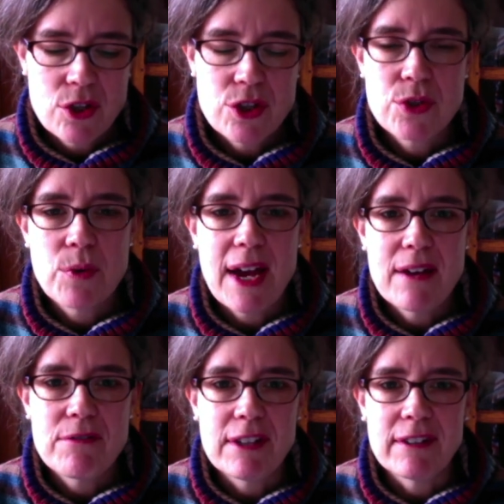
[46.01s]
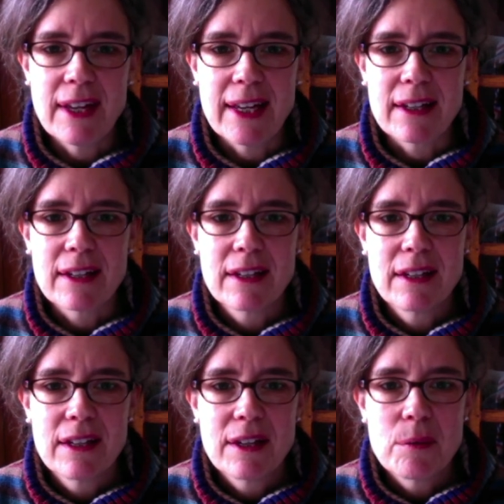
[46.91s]
"Do everything
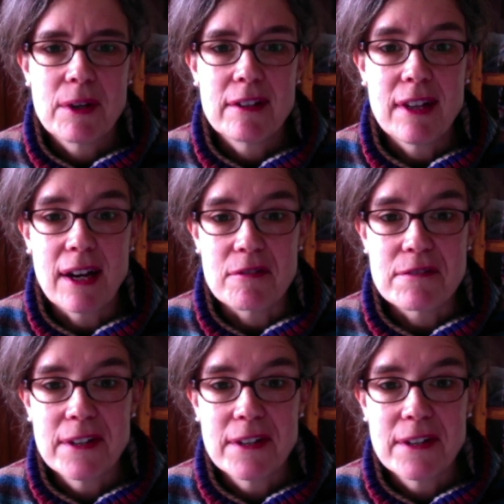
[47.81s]
with love."